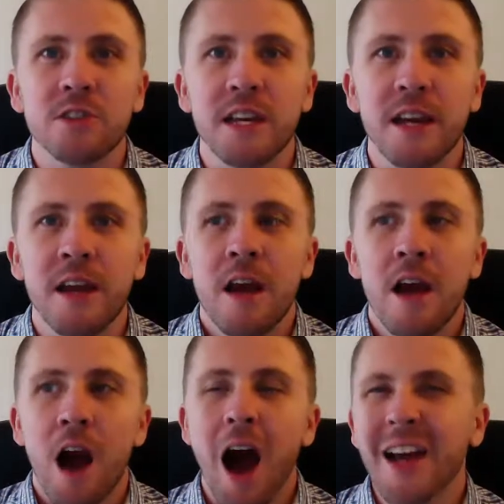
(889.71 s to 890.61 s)
See,
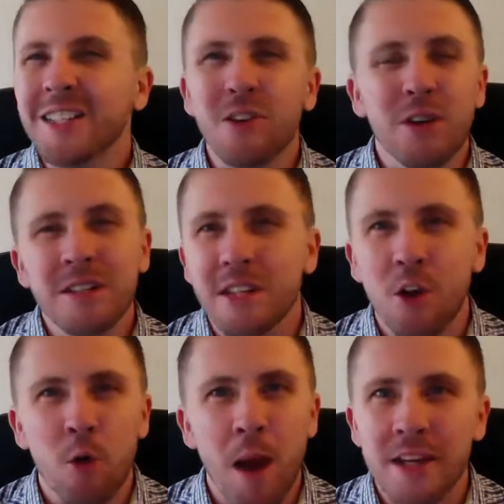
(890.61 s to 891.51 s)
I still
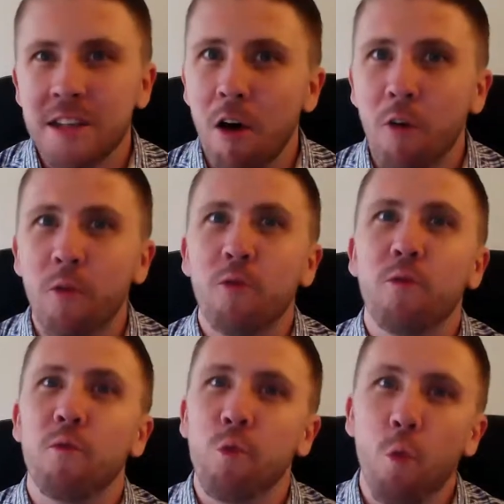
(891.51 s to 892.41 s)
consider myself
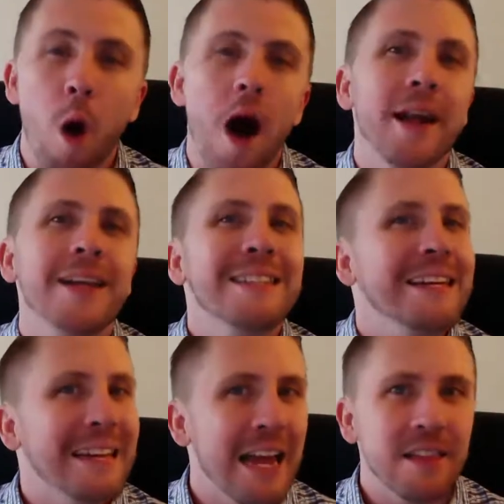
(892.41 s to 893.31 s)
wanting
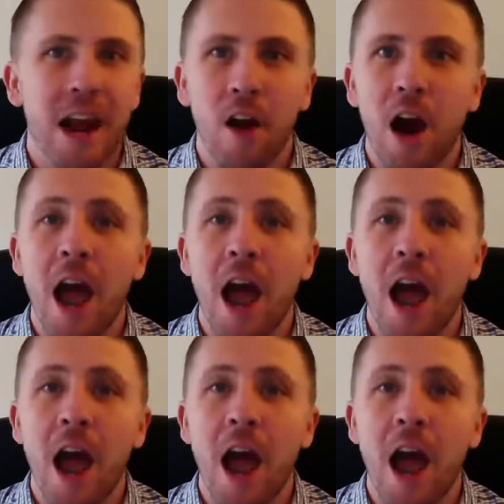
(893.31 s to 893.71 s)
to get there.